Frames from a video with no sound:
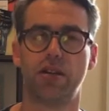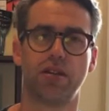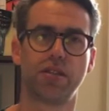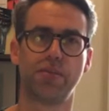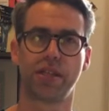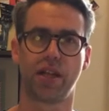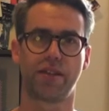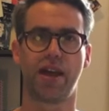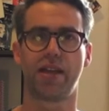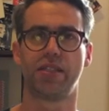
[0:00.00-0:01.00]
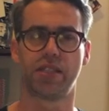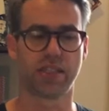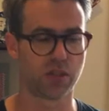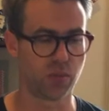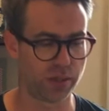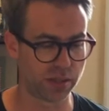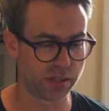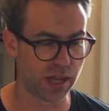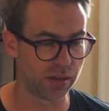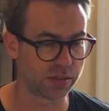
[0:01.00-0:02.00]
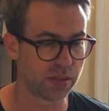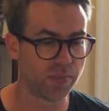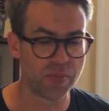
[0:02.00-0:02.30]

or something like that because it gets a weird sound.